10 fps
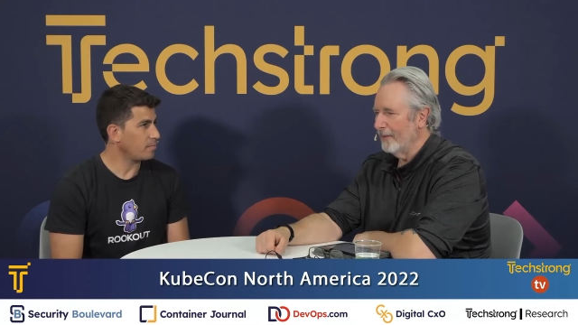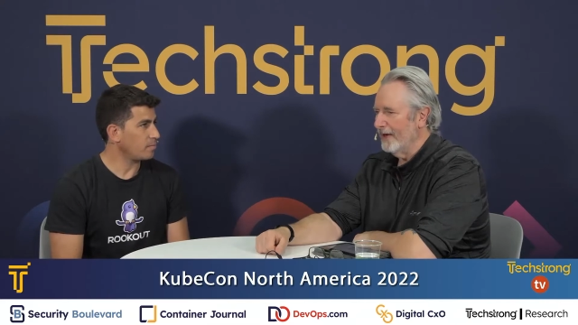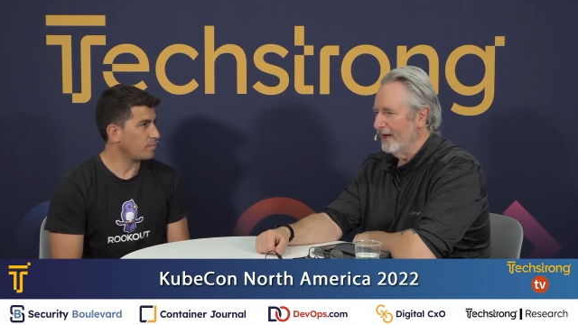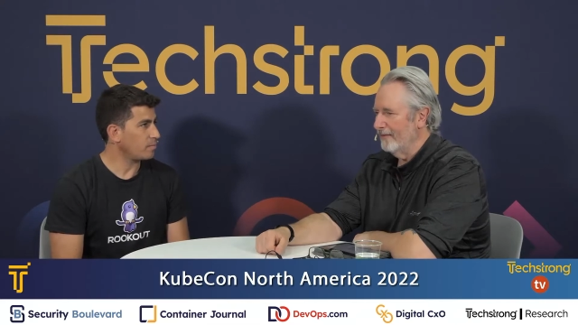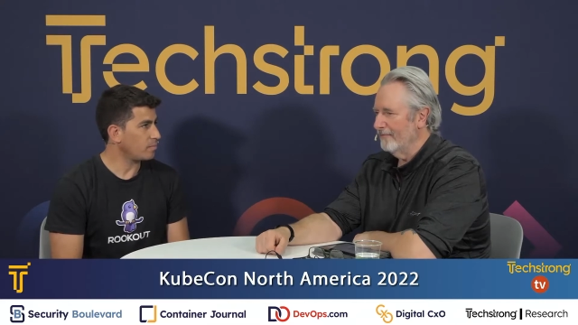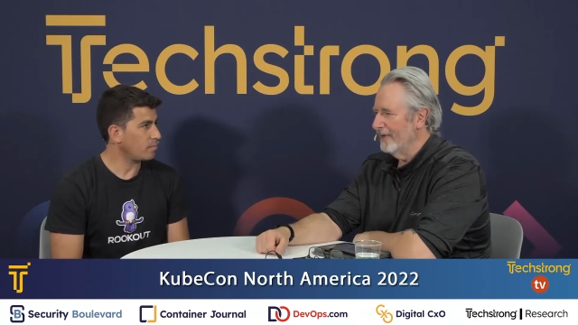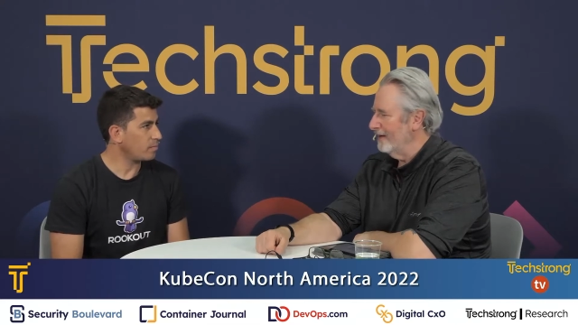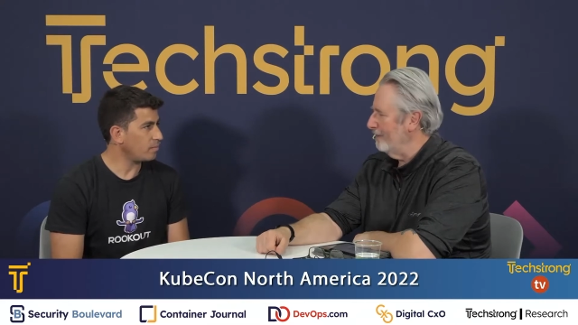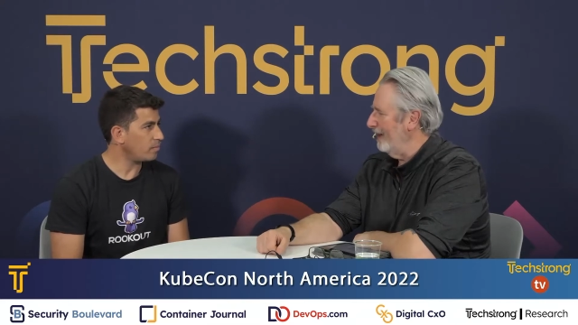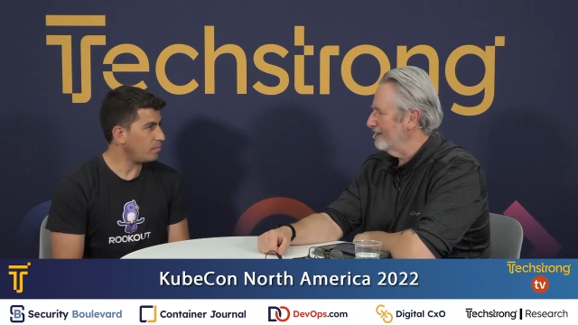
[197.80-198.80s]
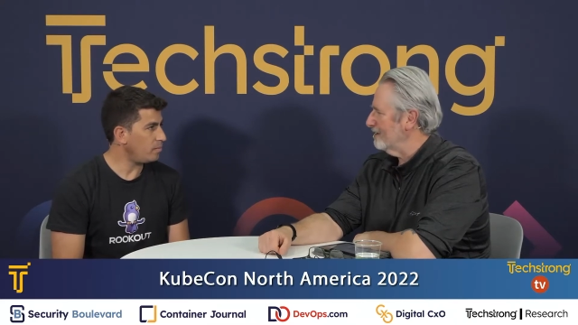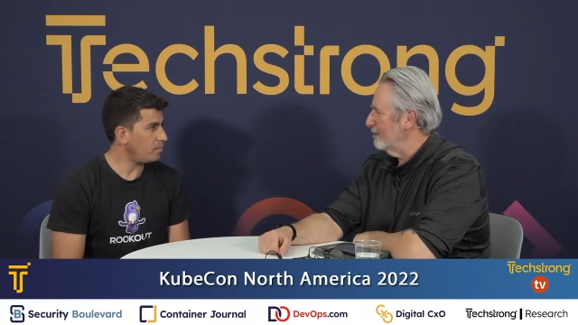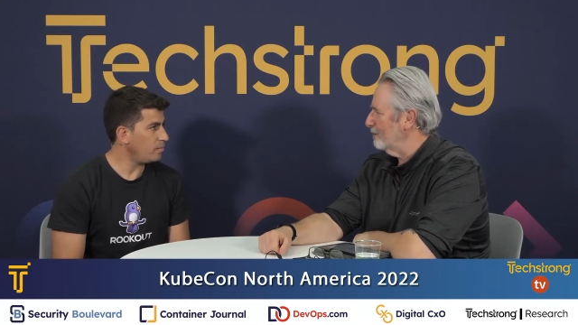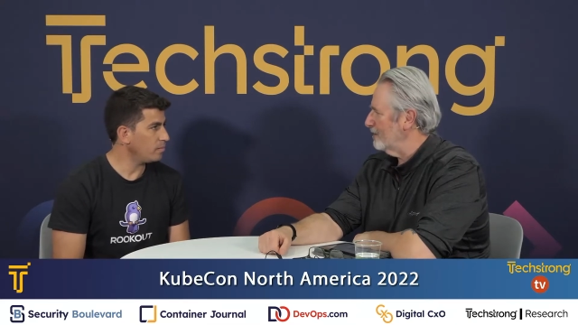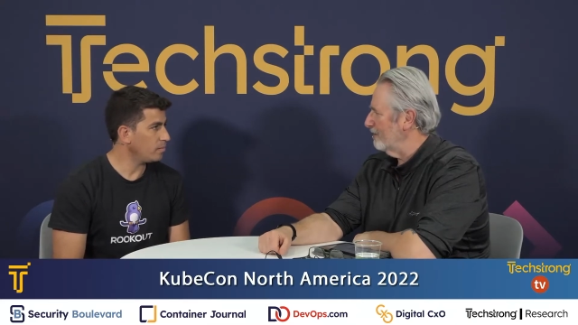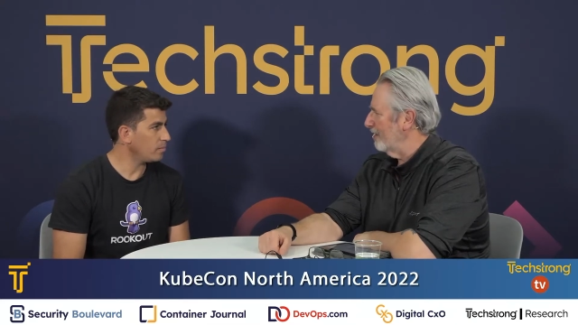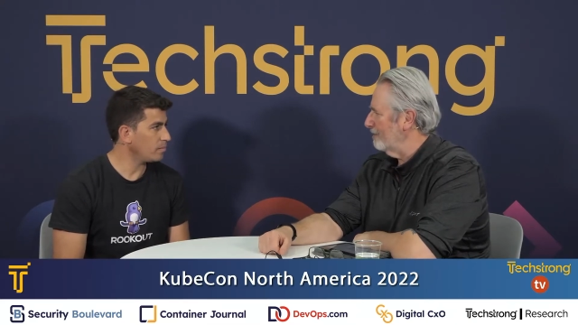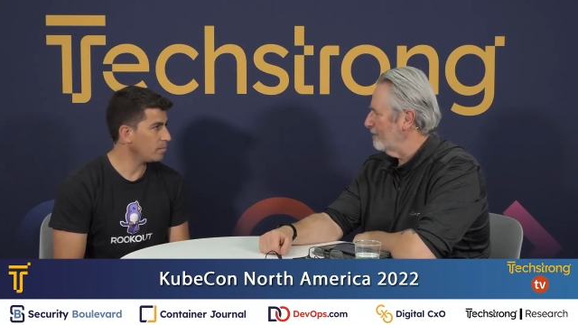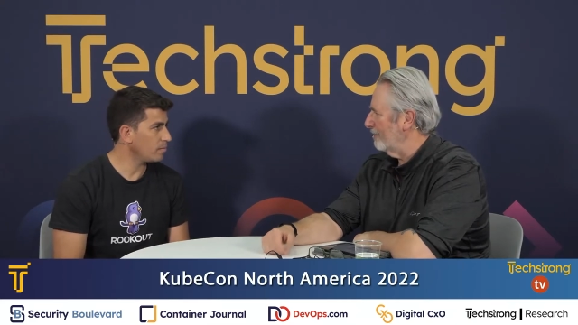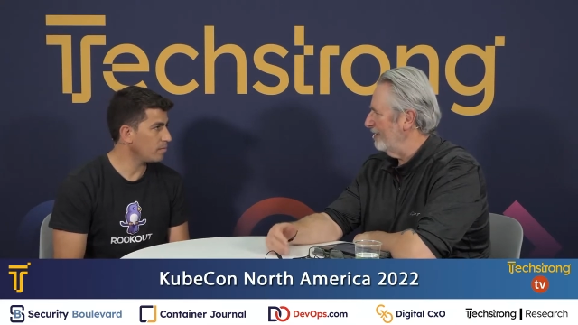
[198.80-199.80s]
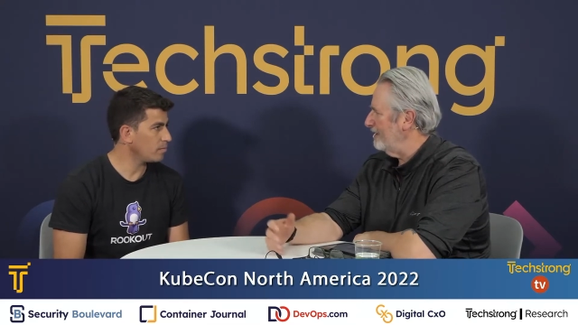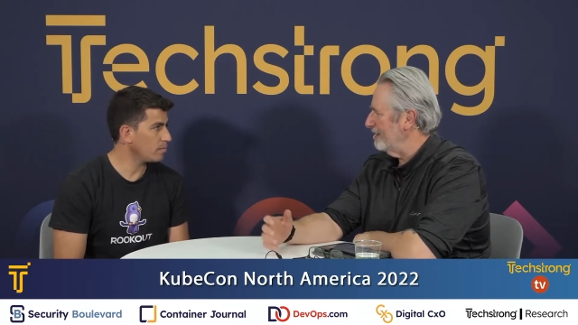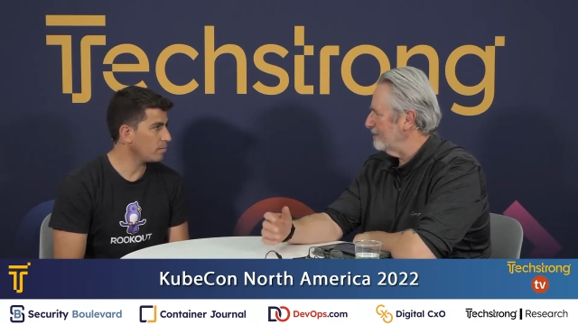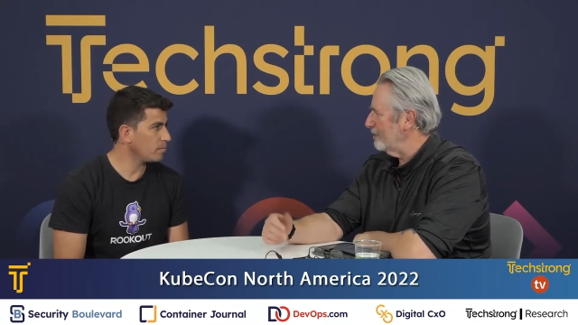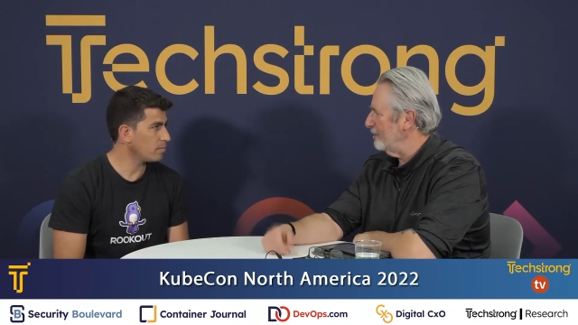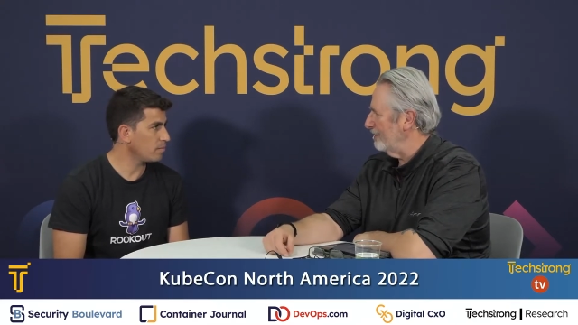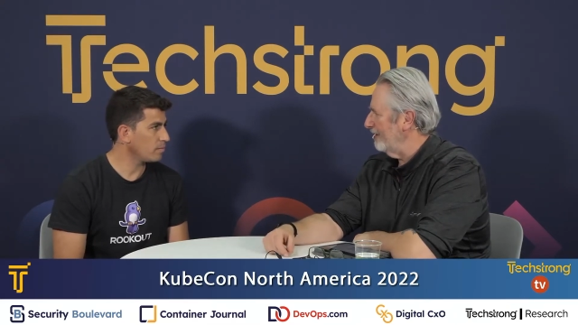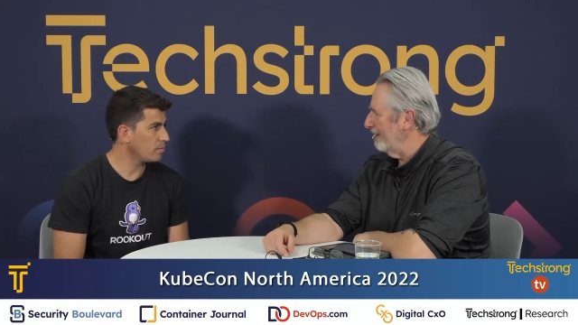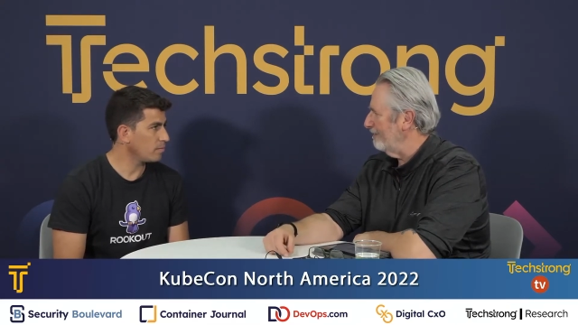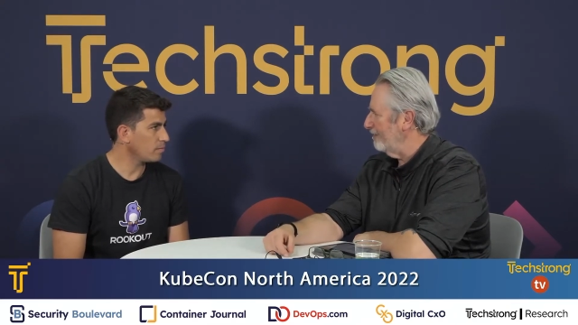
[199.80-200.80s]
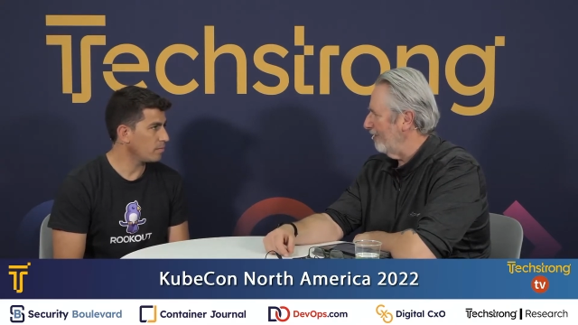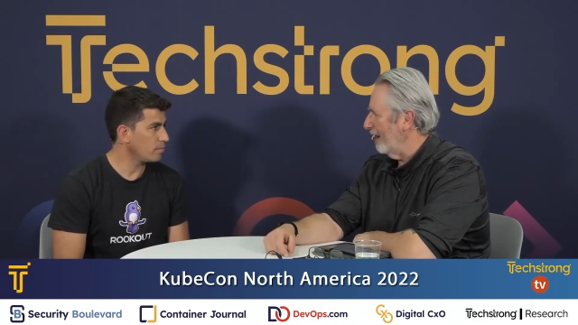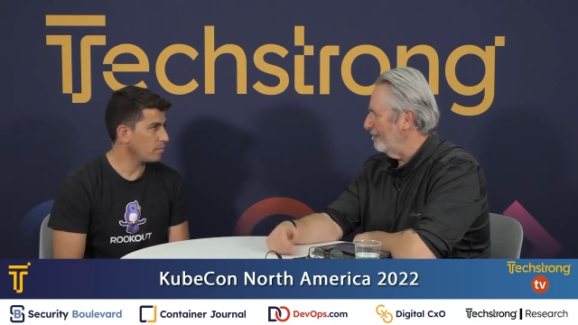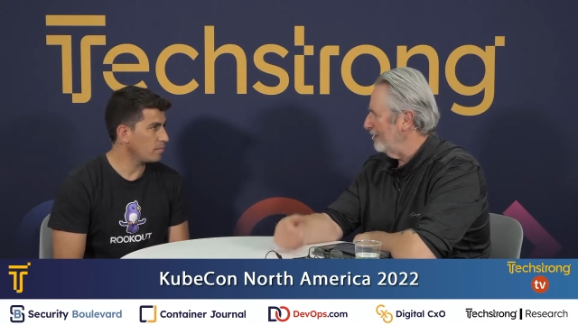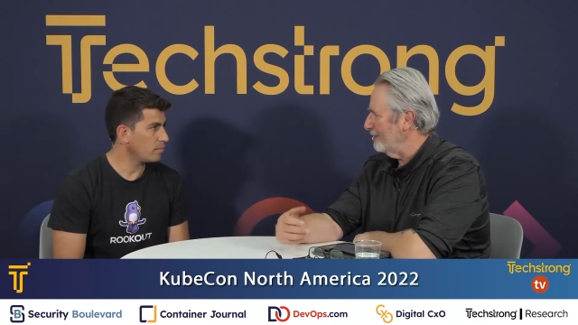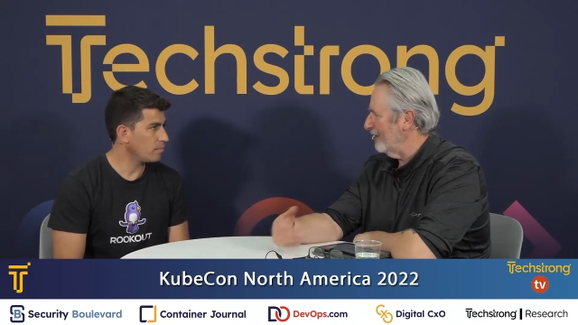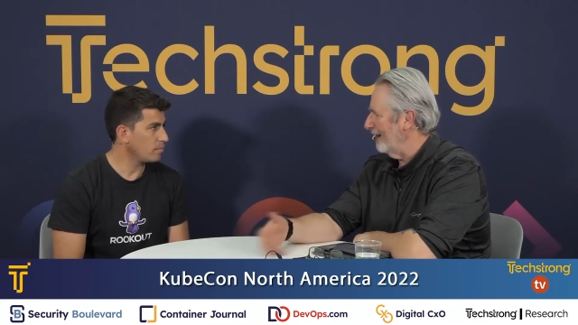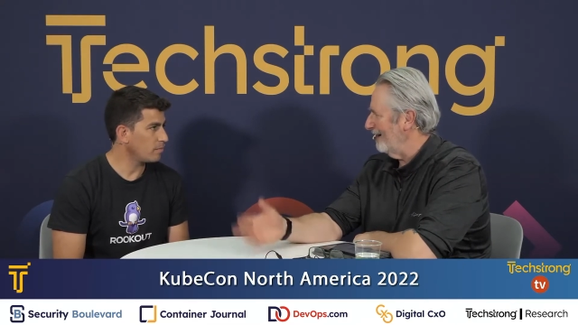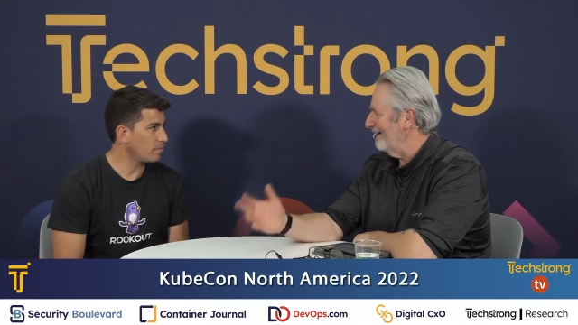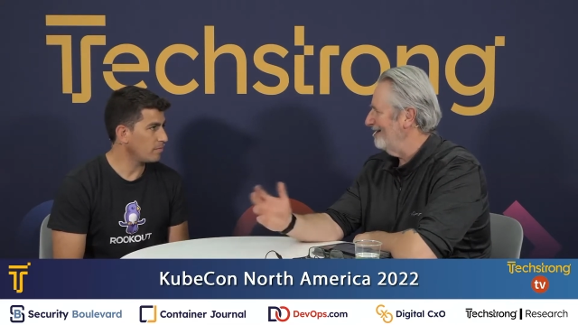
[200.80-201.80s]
Speaker 1: probably not uh, the best solution to run Prometheus in your dev environment and try to